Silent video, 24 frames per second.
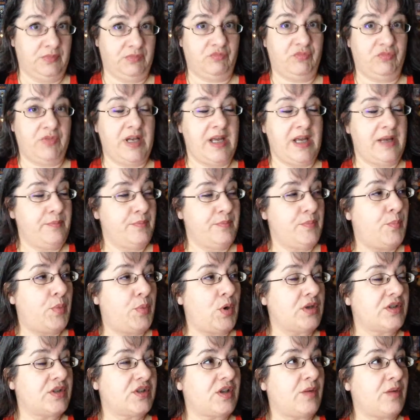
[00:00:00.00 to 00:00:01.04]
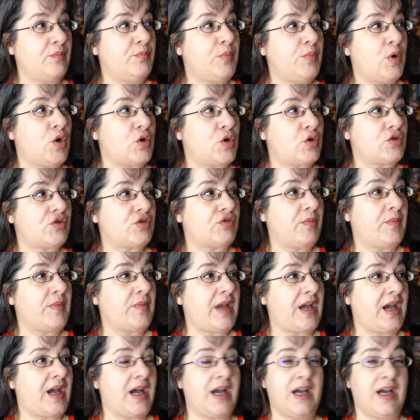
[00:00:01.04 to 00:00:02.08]
borrows from
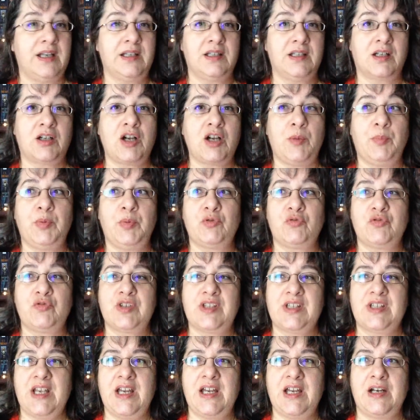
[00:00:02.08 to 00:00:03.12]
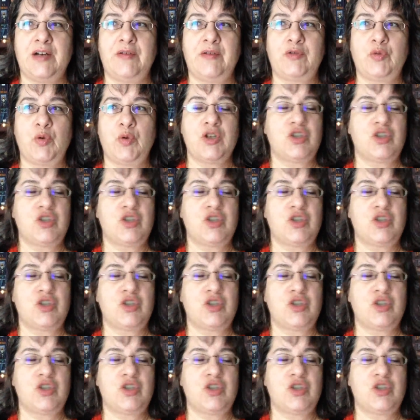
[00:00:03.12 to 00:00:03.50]
that and a couple reserved,